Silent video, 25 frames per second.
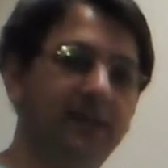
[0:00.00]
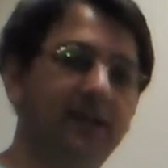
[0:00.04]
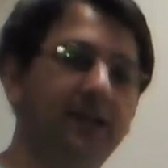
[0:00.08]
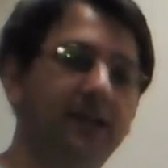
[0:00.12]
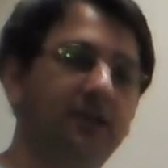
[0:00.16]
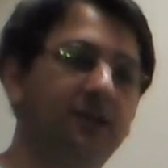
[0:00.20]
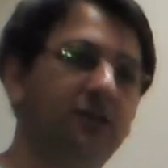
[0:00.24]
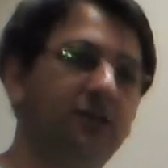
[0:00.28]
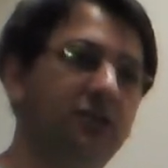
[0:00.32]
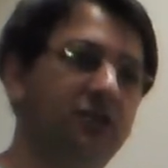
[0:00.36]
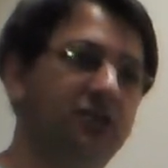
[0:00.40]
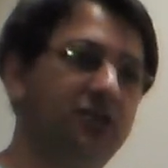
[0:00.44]

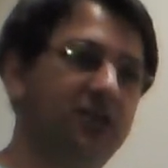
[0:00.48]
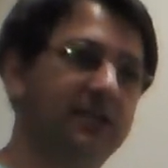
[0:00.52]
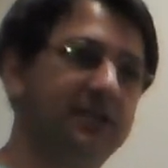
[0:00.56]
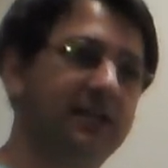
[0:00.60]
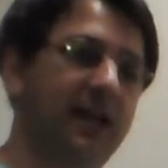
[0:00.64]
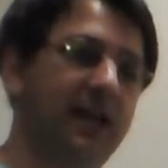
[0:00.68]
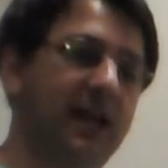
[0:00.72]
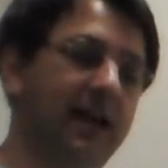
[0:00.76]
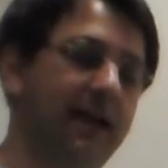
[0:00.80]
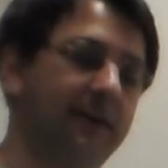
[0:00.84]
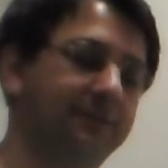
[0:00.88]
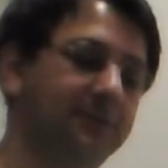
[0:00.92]
You just
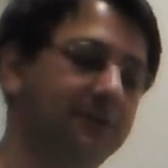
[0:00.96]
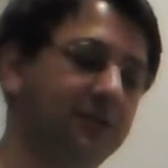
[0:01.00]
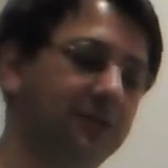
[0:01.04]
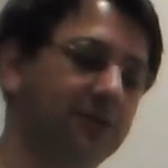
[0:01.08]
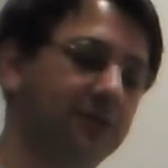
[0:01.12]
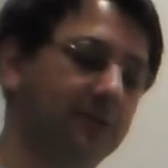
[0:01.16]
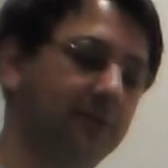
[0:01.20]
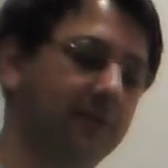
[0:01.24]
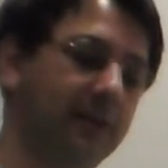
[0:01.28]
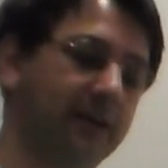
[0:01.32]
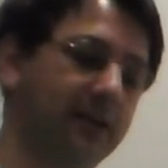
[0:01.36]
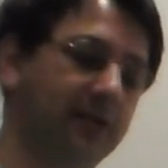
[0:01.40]
have to
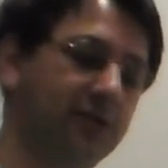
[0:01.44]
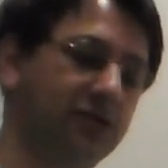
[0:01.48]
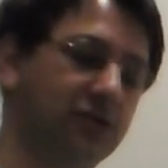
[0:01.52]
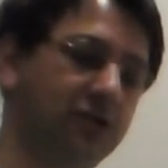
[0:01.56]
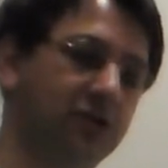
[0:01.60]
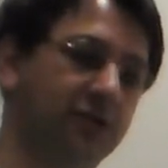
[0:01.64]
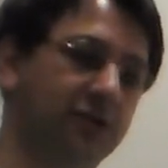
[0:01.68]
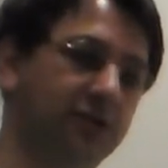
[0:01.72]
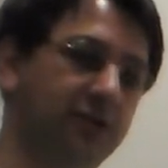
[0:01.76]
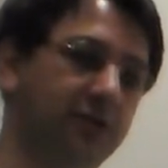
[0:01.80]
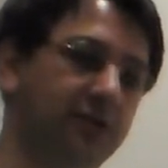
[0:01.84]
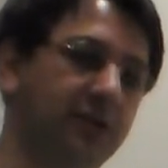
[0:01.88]
make
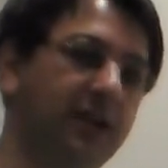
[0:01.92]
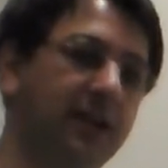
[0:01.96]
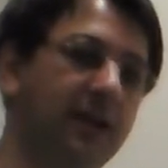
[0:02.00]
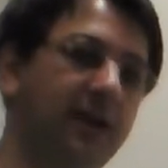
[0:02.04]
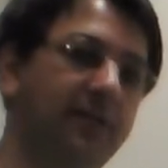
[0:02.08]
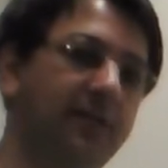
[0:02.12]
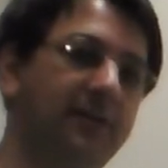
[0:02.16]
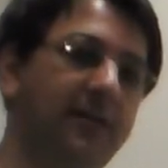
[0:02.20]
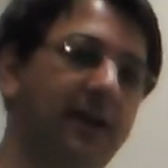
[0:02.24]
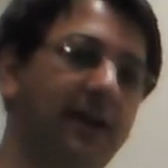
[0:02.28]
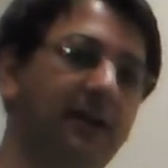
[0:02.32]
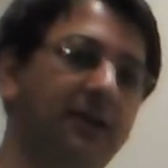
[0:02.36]
sure
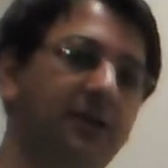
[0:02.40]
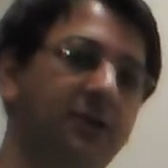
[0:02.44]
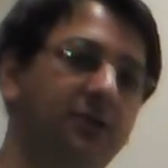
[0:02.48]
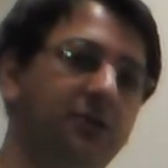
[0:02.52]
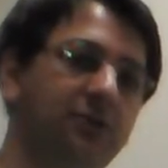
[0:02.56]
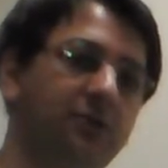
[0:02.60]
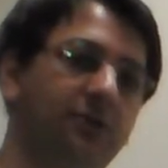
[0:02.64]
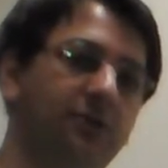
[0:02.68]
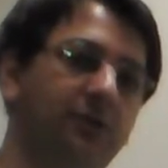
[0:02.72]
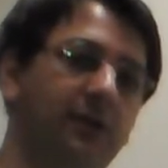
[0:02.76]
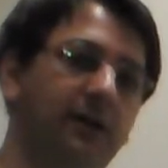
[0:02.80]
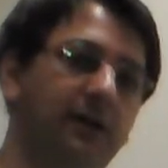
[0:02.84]
that
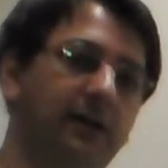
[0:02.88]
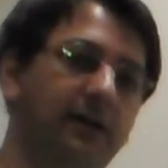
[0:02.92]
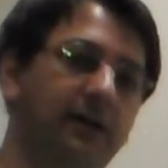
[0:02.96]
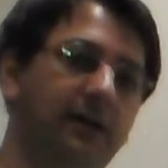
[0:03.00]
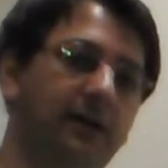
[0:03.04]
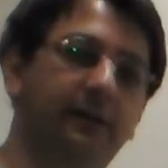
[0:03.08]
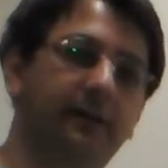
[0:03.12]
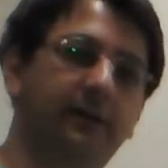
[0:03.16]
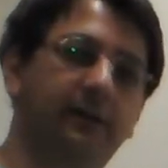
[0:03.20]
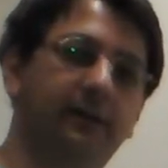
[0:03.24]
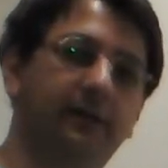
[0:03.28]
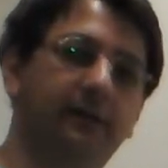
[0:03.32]
you
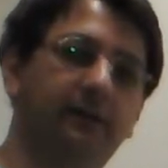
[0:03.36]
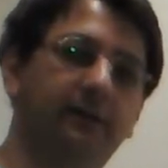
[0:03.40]
are